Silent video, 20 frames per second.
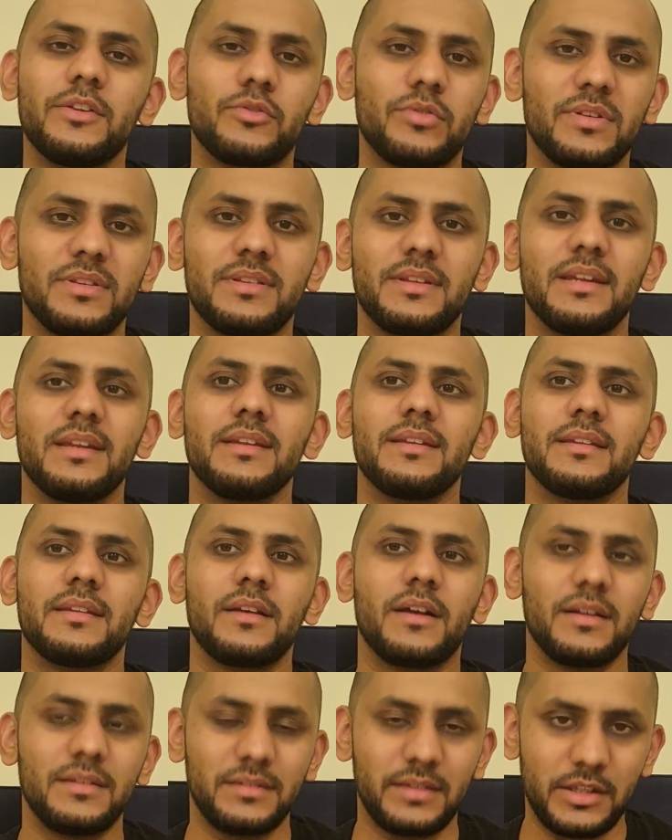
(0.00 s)
interested in
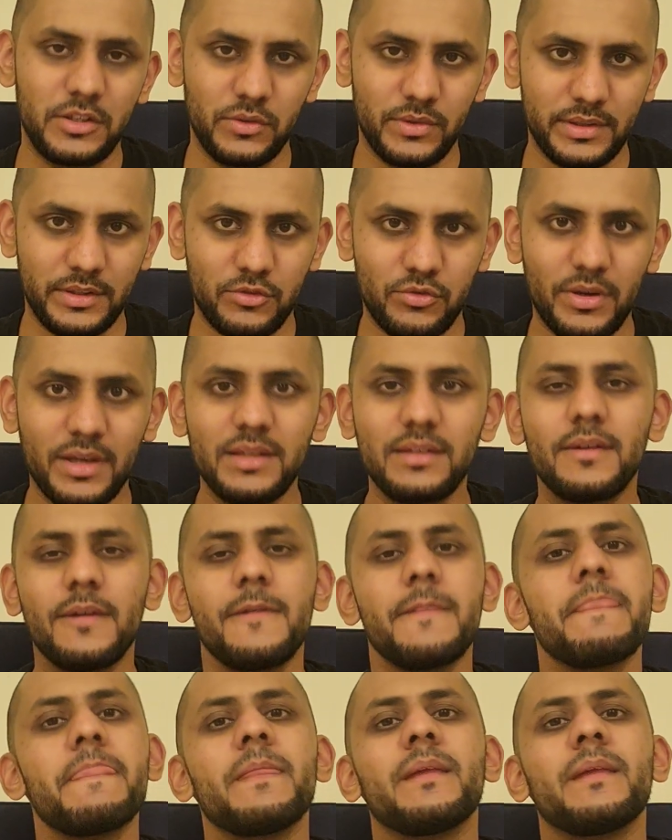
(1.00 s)
continuing the trade.